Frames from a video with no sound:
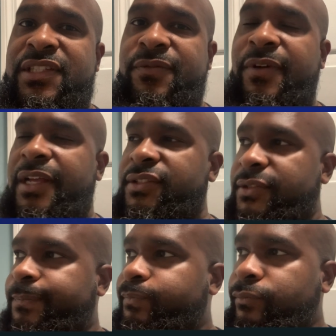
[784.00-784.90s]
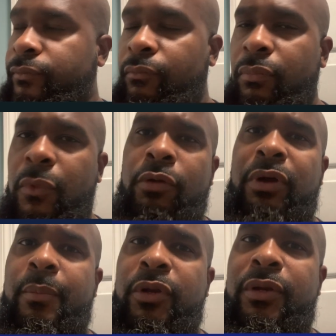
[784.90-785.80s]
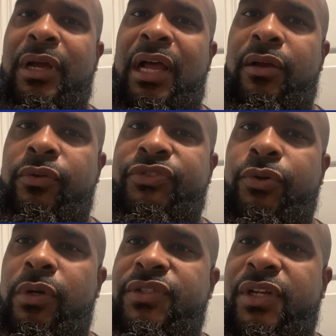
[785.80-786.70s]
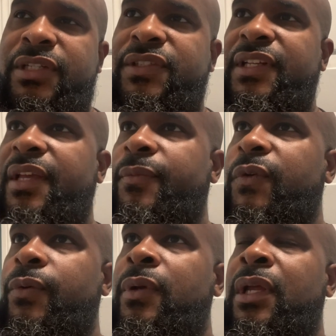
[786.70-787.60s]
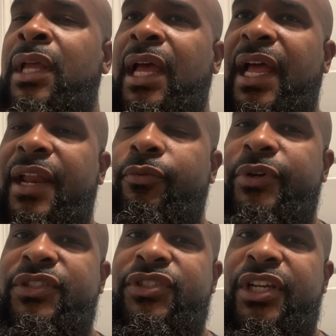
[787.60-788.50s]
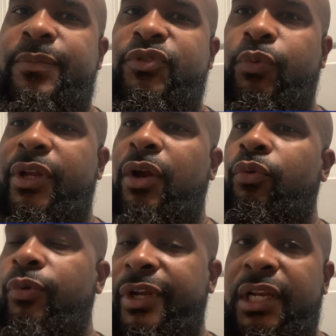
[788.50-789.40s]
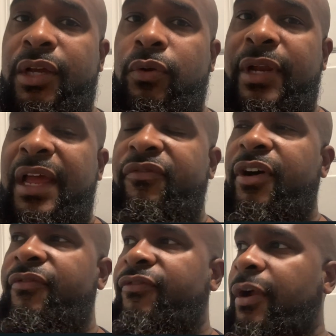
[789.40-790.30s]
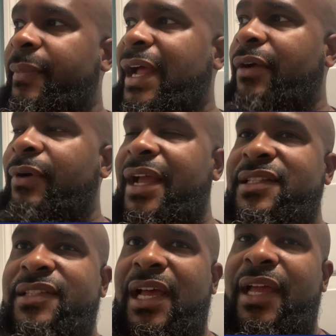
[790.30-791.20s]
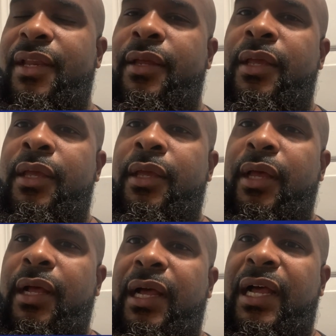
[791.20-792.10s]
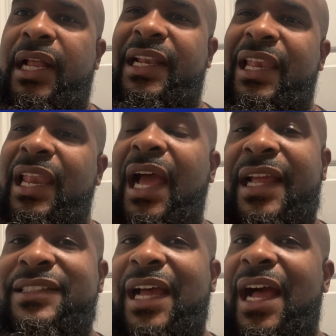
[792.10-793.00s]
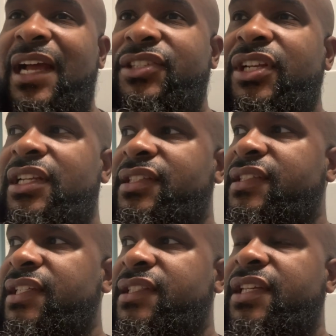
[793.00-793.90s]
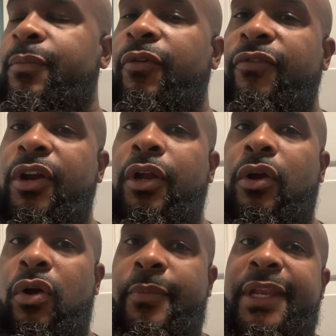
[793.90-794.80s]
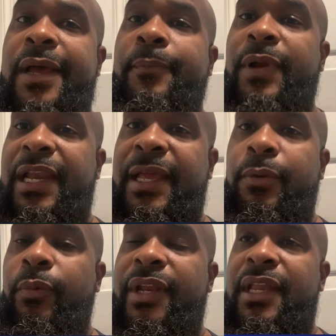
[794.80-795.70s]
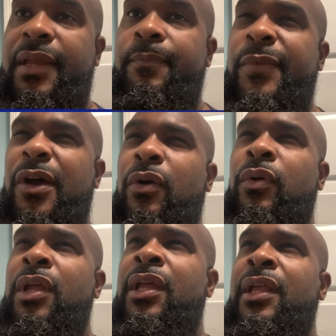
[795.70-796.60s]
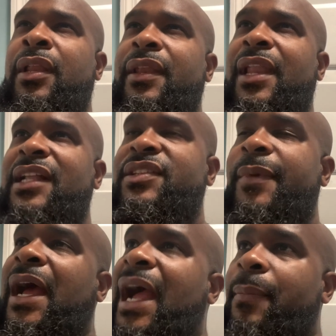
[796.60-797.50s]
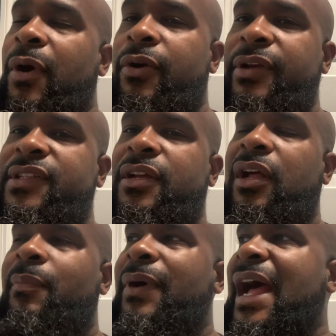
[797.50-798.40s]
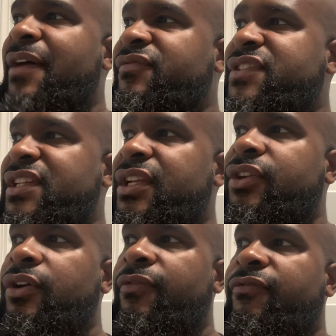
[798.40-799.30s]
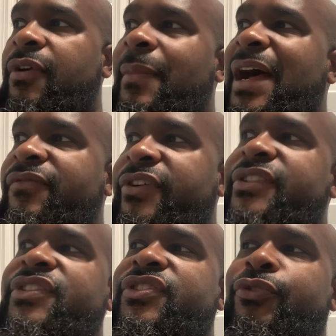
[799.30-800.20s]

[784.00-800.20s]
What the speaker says: fans? Romelu Lukaku scores on his debut, and then Reece James with a really good effort from that right side. I'd like to actually see Timo Werner come in and play with him now. Not to be hypercritical, but haven't seen enough from Havertz to